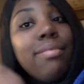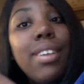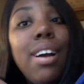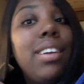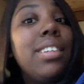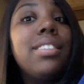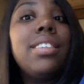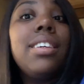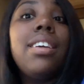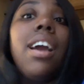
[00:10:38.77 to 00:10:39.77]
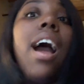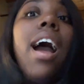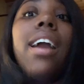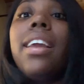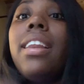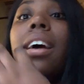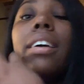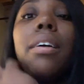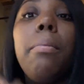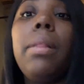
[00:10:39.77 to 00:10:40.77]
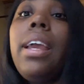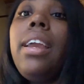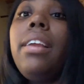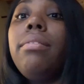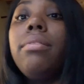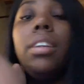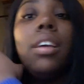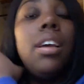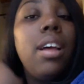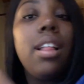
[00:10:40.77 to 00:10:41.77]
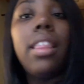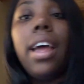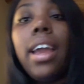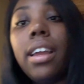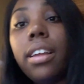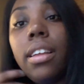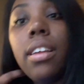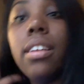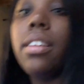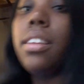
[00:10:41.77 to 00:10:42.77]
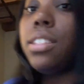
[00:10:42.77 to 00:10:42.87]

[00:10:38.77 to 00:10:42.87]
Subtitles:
honestly, I cannot complain. Like, it's